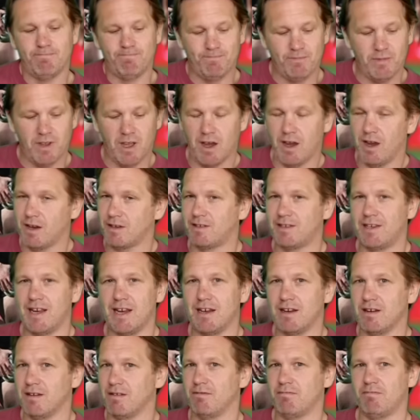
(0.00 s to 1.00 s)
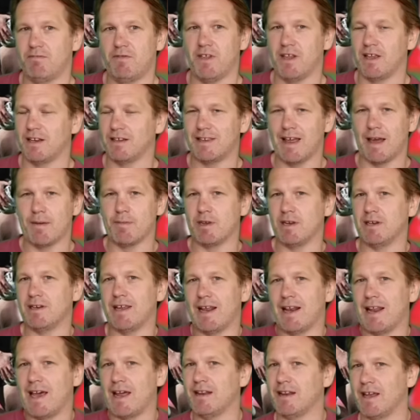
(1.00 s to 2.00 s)
I didn't think Damian
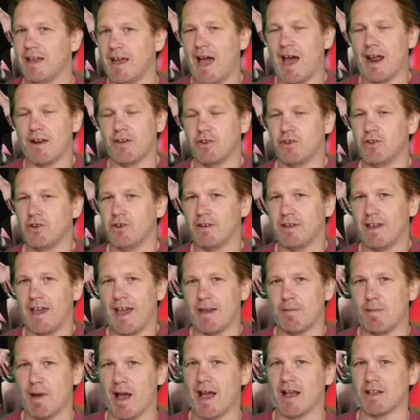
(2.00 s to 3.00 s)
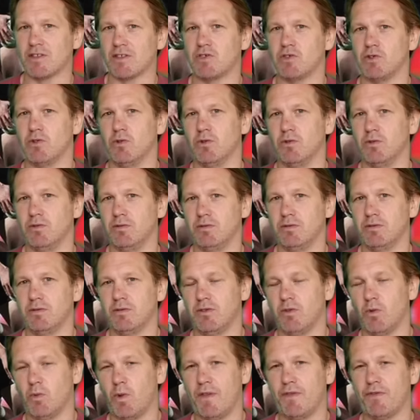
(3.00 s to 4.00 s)
Dale Ande had a good game at all.
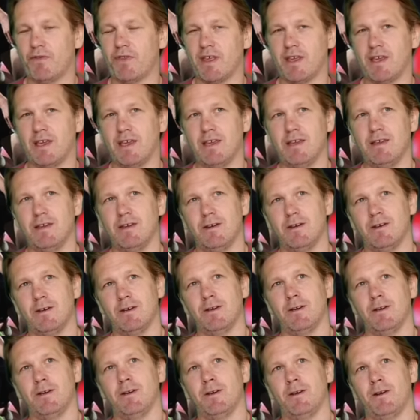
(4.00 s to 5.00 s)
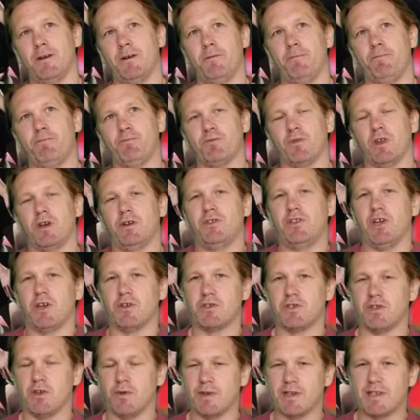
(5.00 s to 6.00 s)
The one thing he
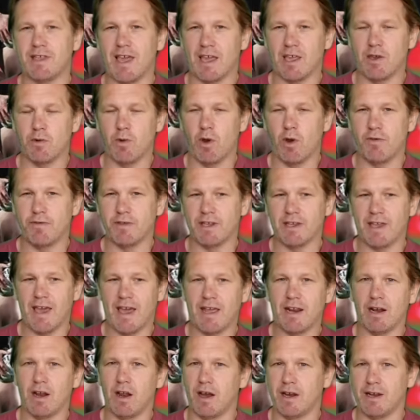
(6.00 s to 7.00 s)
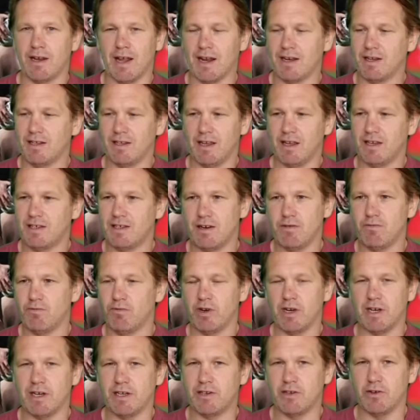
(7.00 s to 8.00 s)
does do is get you over the gain line, and he didn't
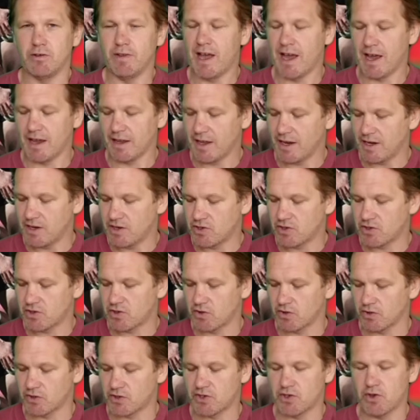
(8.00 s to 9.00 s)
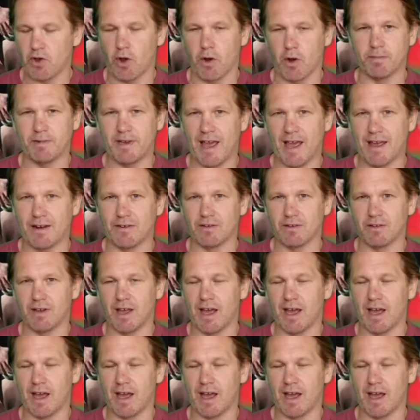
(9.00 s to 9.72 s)
really do that. Again, he just got stopped dead.